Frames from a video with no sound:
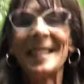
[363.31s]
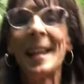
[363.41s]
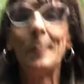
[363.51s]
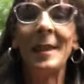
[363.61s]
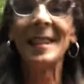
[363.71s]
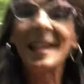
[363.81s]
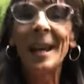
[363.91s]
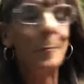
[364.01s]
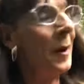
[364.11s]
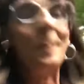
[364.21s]
that'll be the
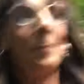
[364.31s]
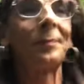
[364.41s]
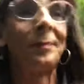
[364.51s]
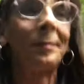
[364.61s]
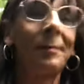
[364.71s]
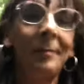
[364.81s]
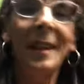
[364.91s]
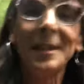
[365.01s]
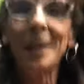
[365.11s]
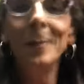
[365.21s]
second one.
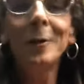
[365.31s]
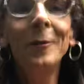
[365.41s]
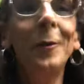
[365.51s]
So I'm looking